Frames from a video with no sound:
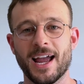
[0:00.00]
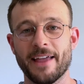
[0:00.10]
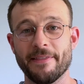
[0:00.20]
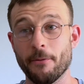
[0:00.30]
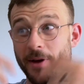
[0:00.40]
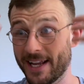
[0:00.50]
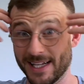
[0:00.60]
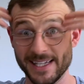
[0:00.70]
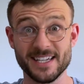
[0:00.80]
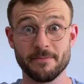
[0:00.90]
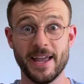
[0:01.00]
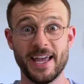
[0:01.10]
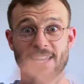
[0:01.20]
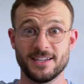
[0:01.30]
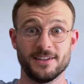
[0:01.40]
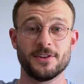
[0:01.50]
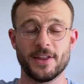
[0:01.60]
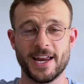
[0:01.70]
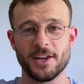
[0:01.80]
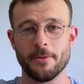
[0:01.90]
and that way it clears my head so that
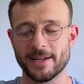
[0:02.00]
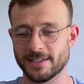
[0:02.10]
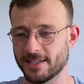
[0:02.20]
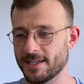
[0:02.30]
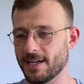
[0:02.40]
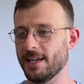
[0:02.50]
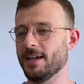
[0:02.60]
I can go back to study.